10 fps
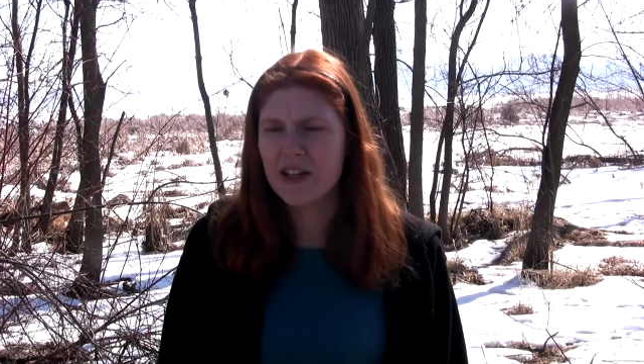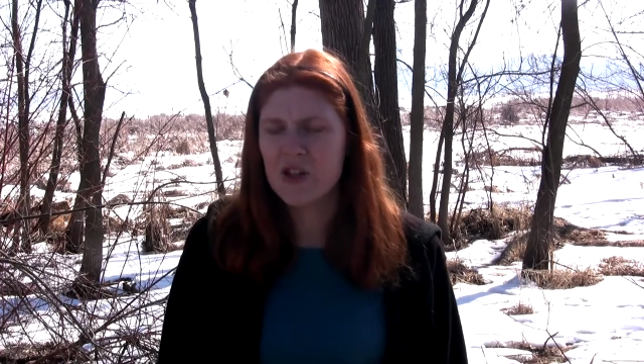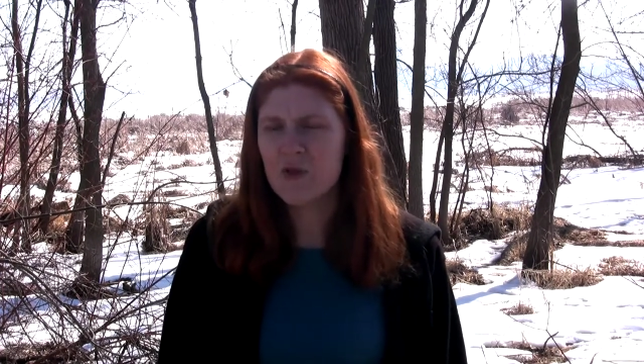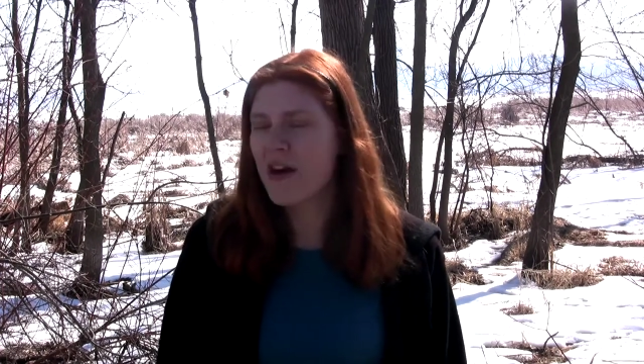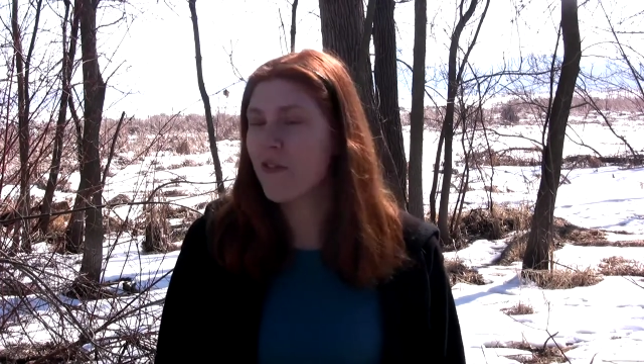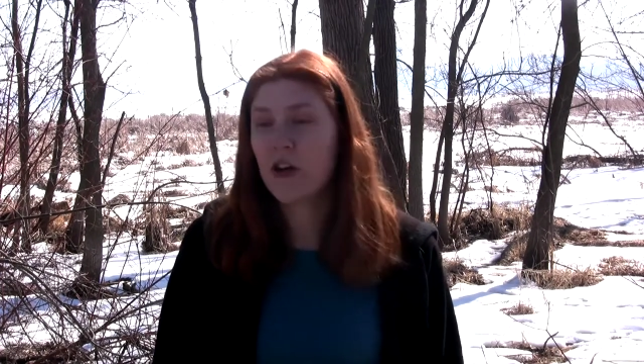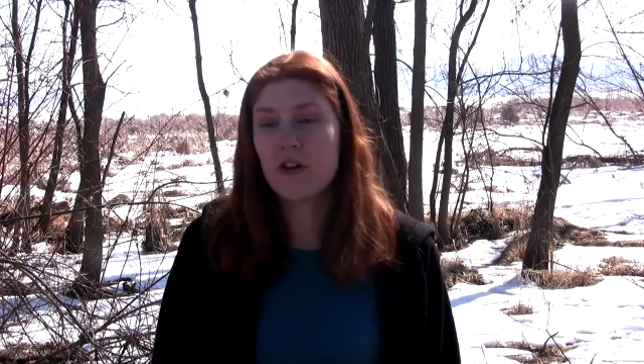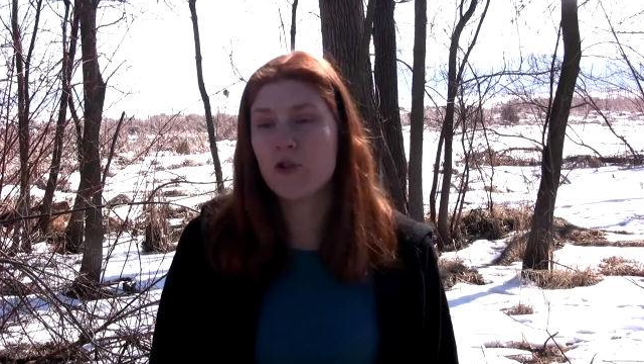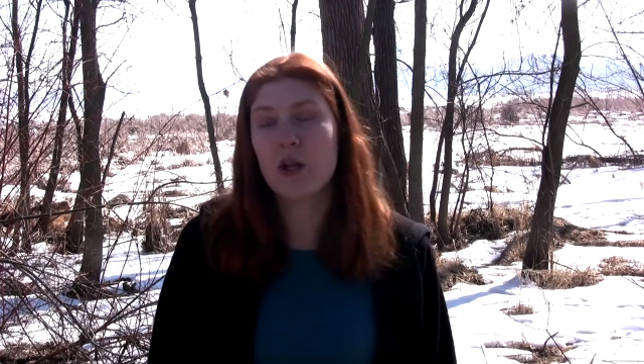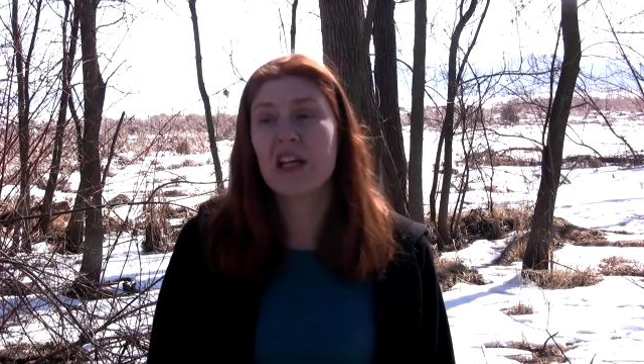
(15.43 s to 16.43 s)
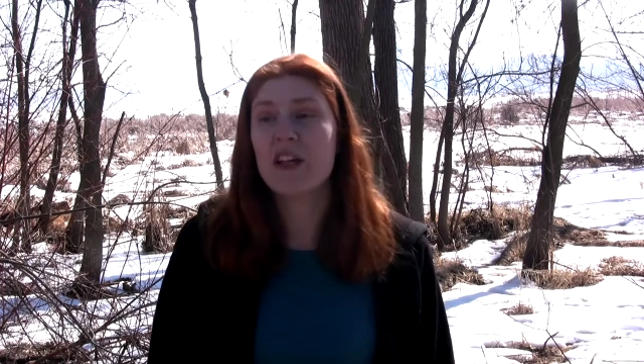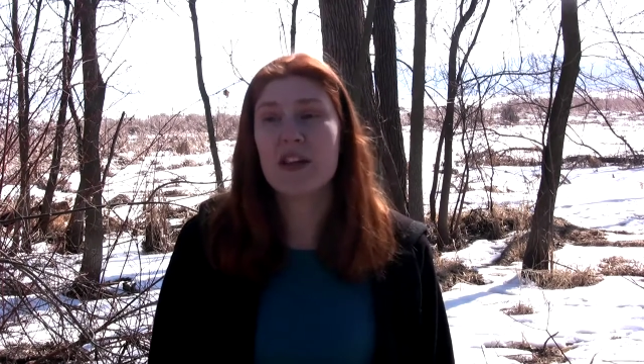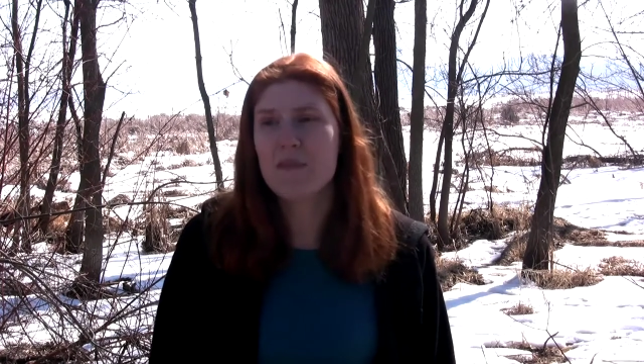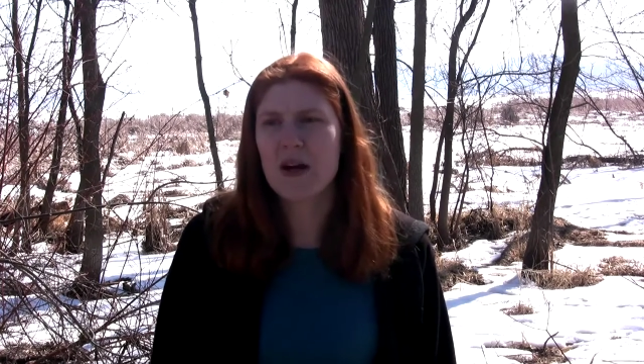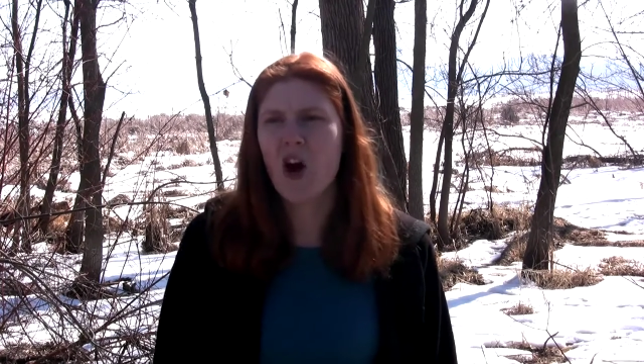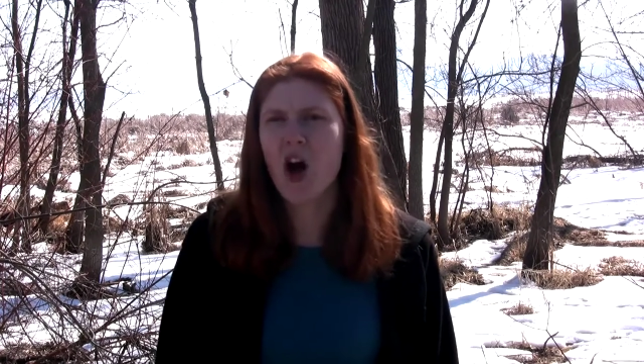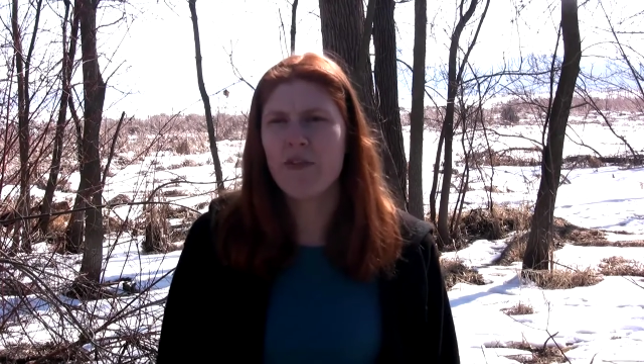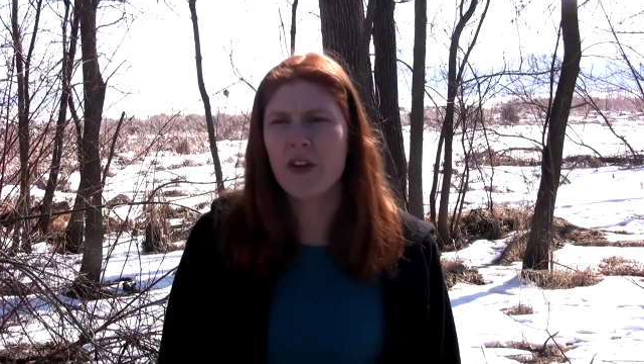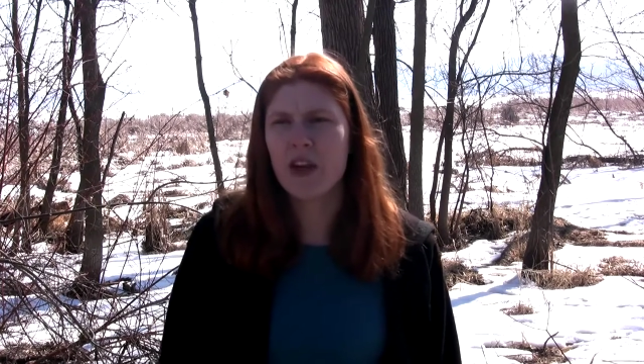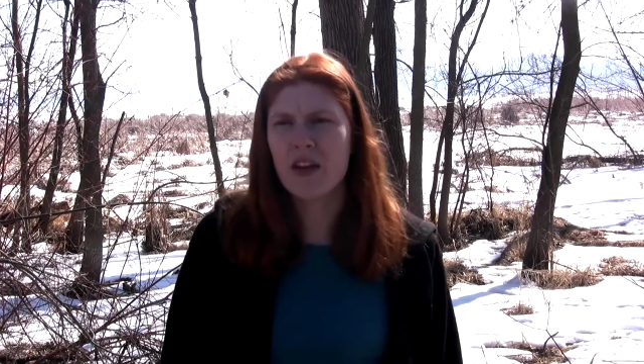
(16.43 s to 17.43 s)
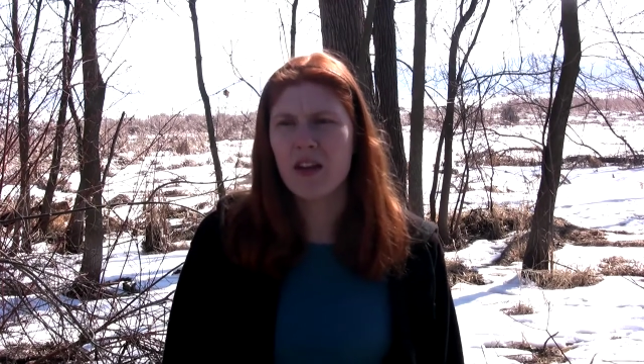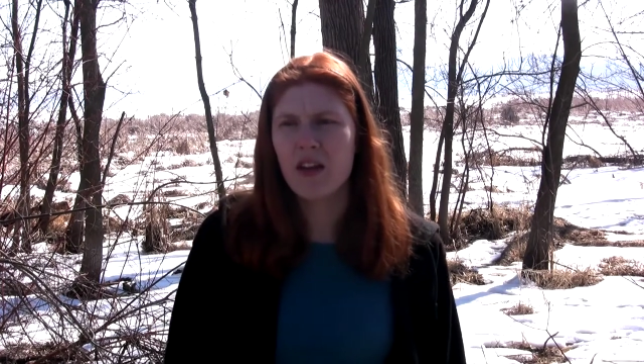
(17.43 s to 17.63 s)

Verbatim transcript: You never eat or drink anything but coffee.